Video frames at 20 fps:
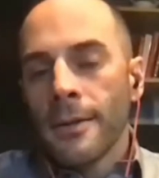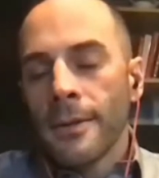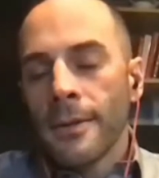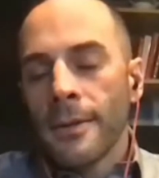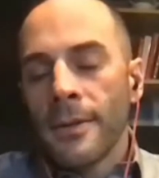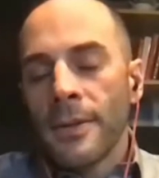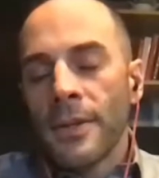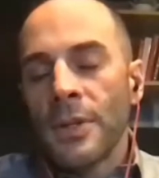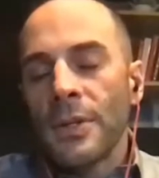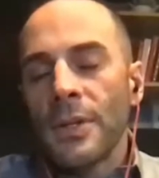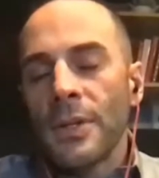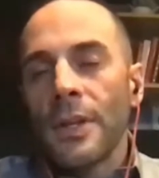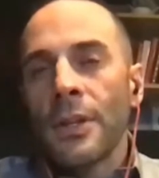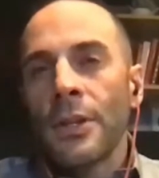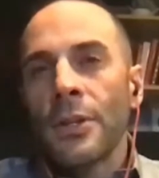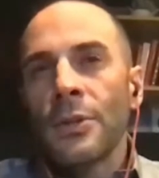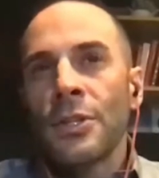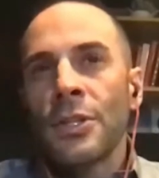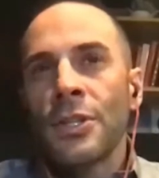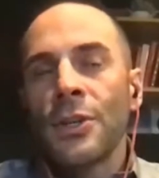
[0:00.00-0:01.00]
There,
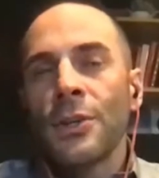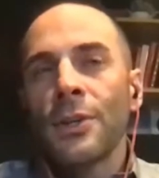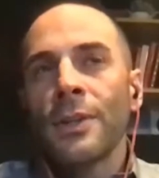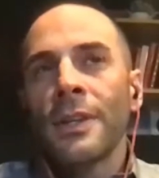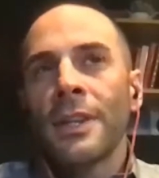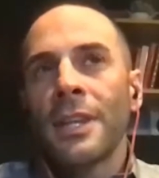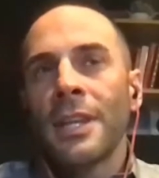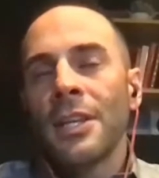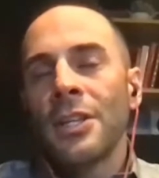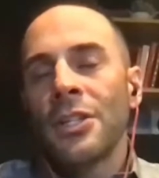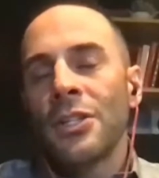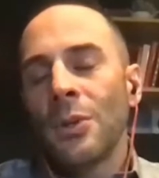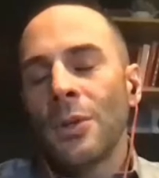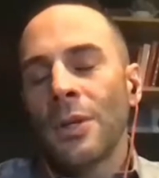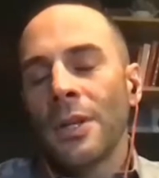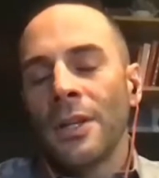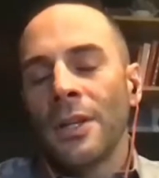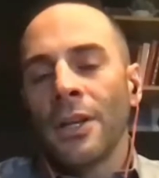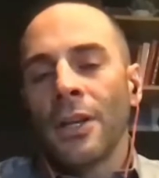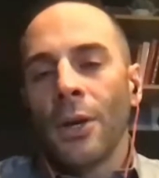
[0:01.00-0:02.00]
there's certain things you
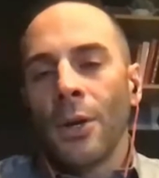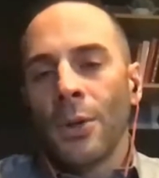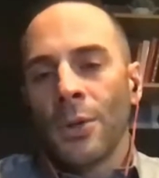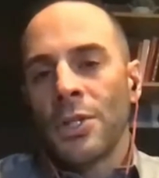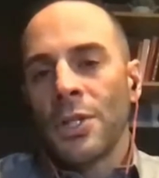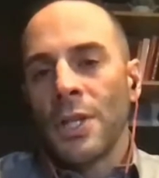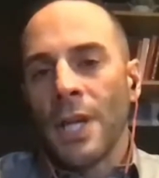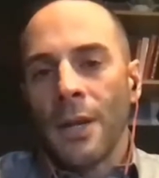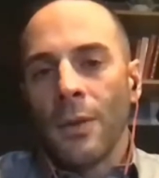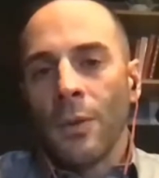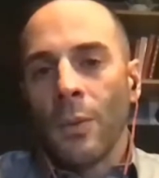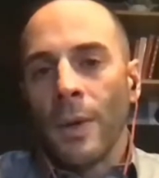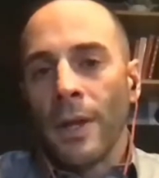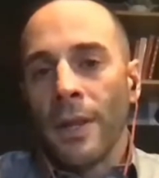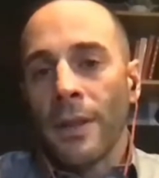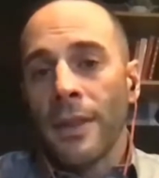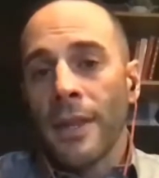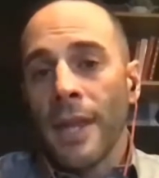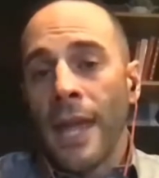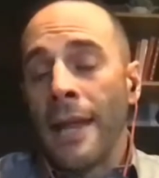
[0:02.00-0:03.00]
can negotiate
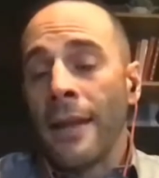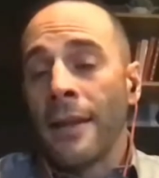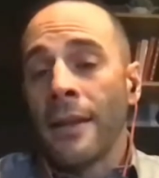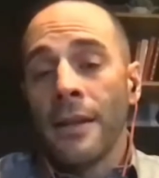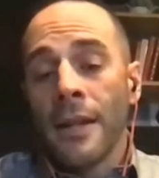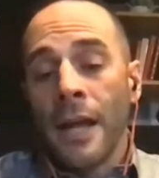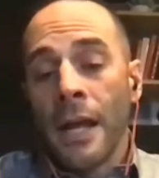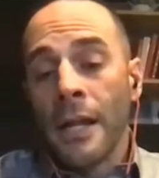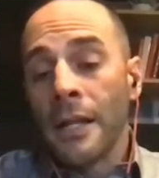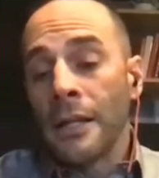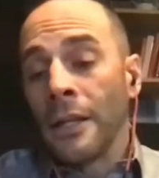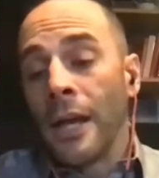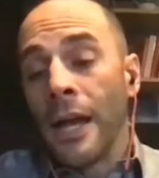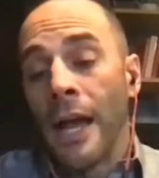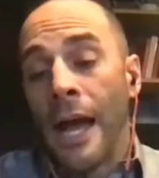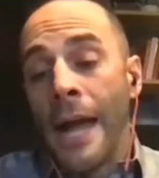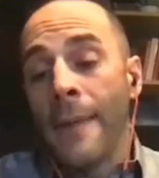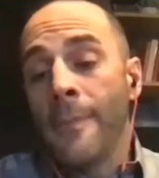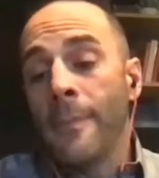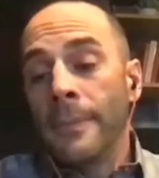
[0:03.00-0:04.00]
with, and I,
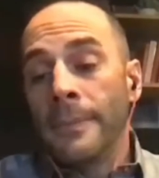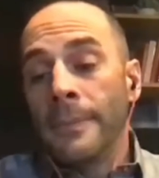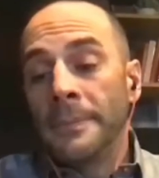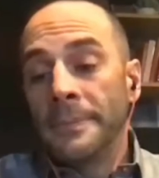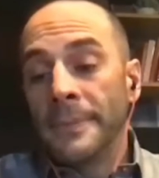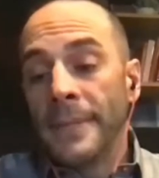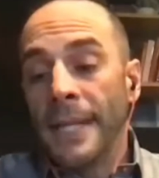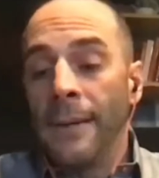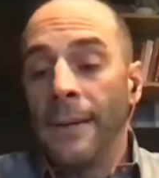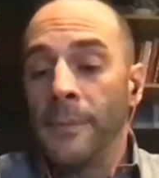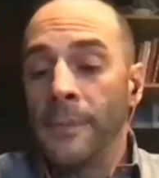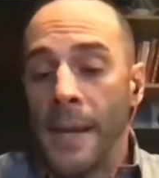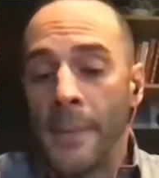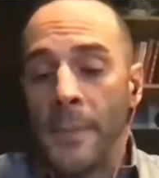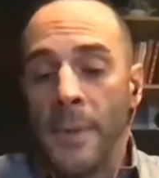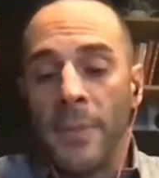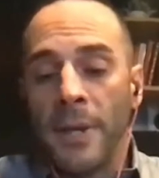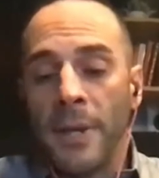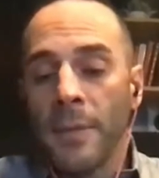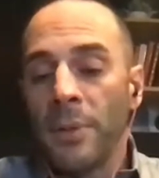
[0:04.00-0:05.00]
I'm, I'm
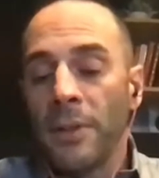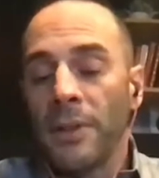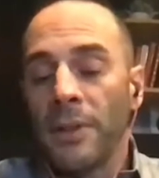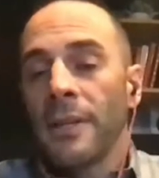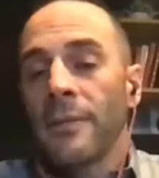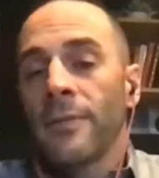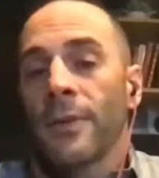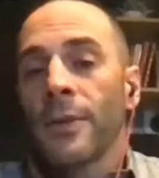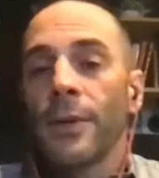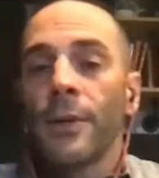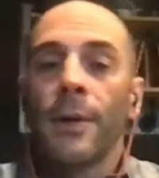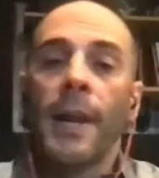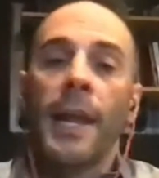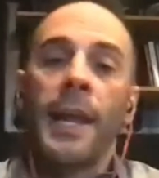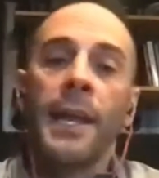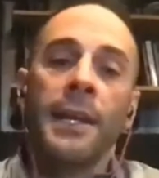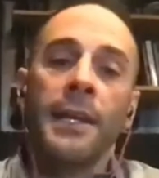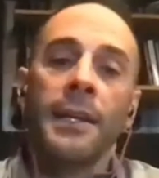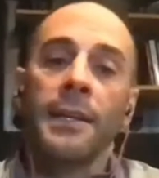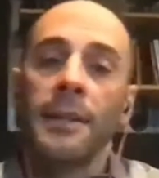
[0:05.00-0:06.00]
a big believer
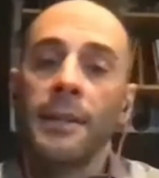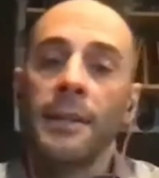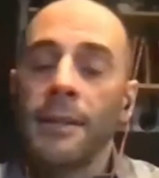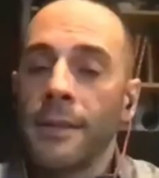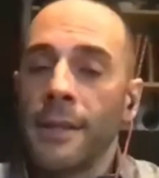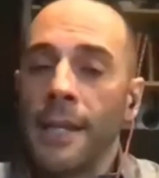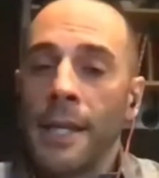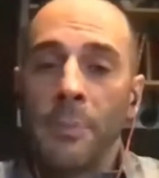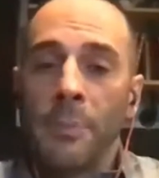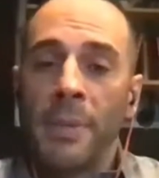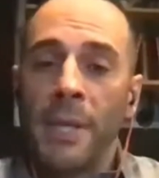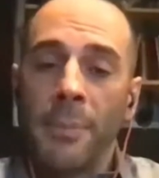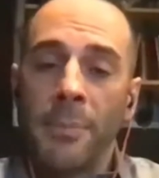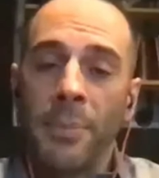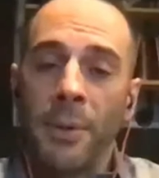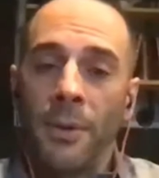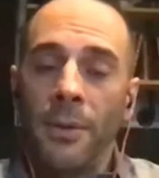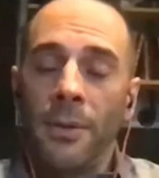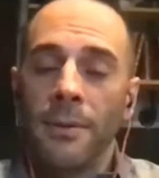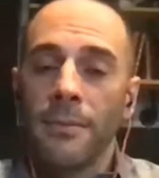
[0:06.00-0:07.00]
in in
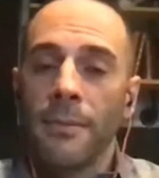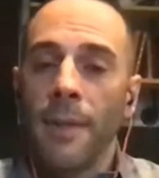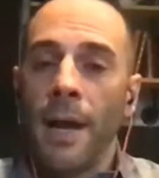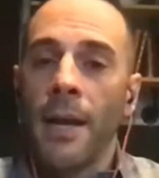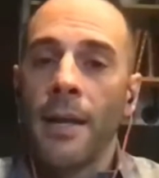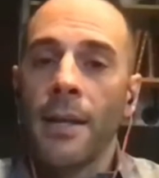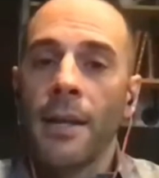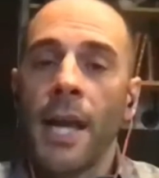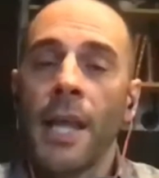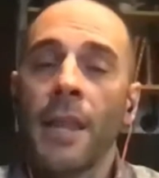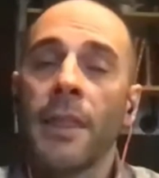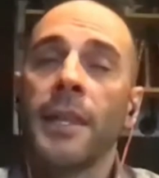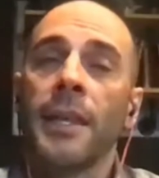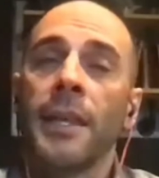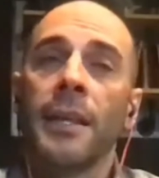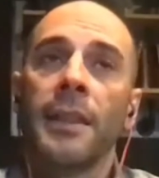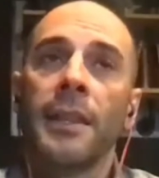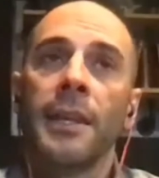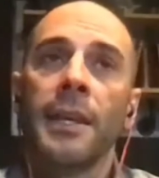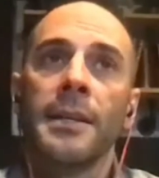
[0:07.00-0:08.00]
people. I, I
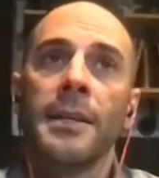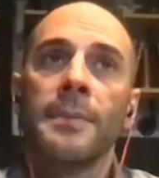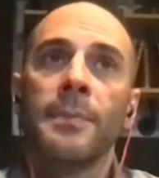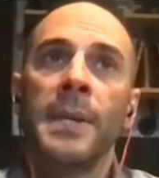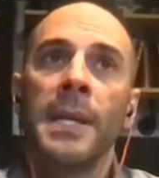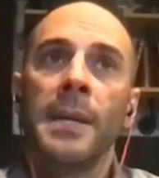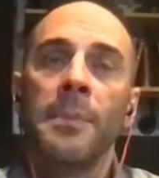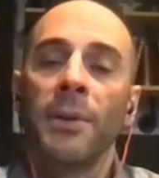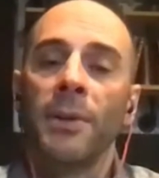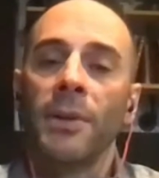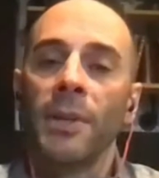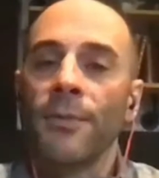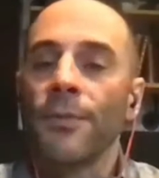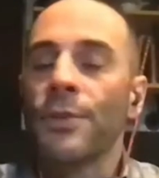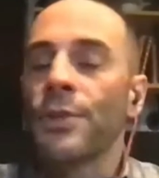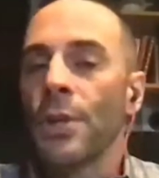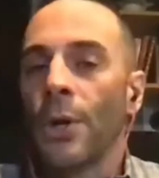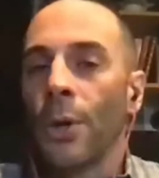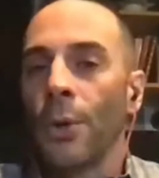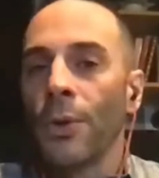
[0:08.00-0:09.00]
think that people, if
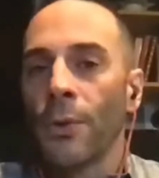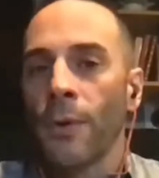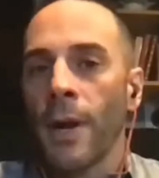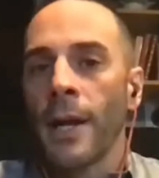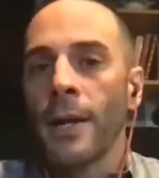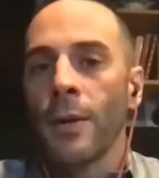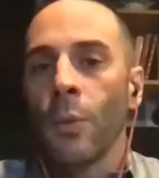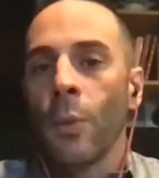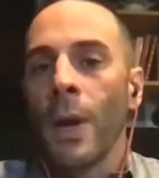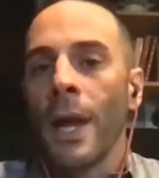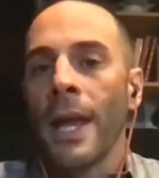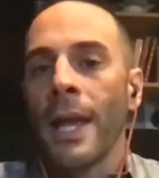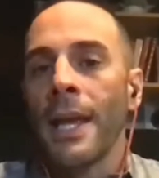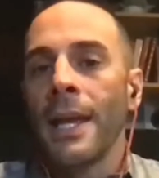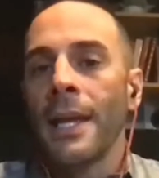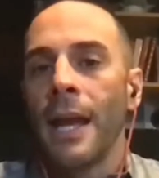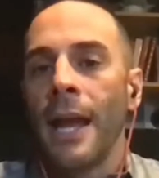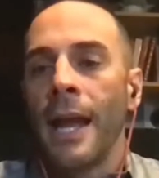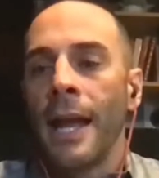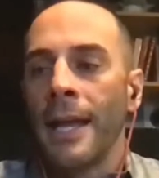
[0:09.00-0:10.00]
shown the right
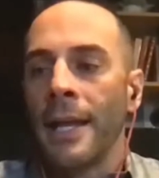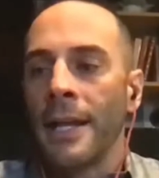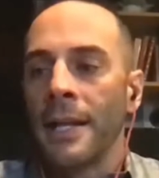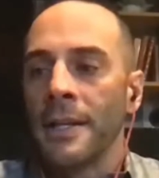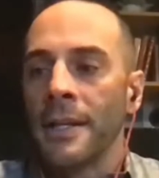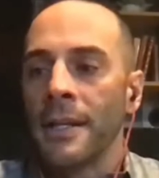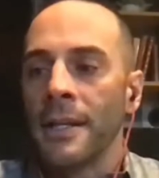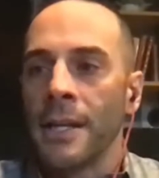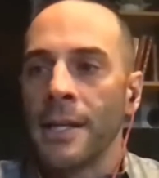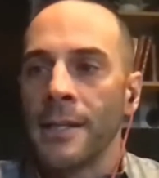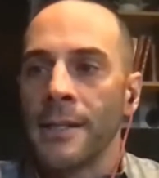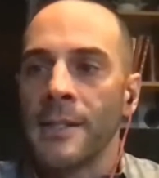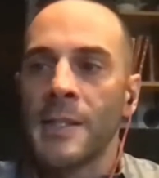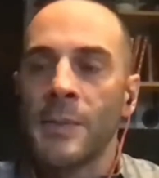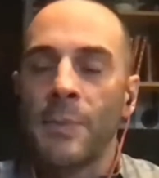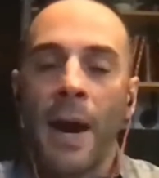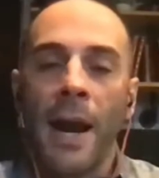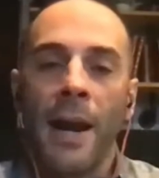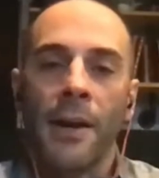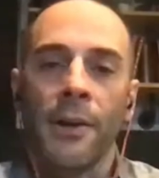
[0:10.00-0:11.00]
way and
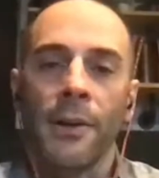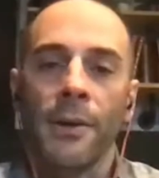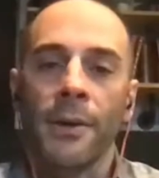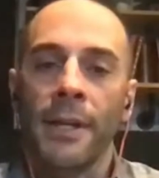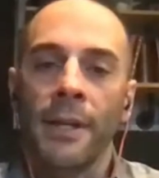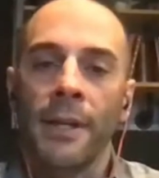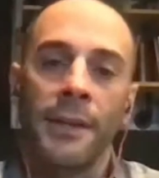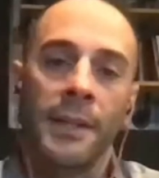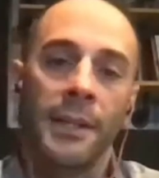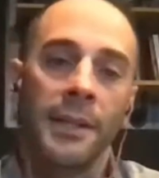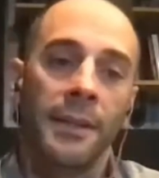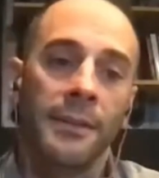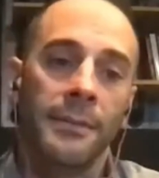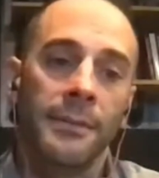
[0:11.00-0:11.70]
inspired in the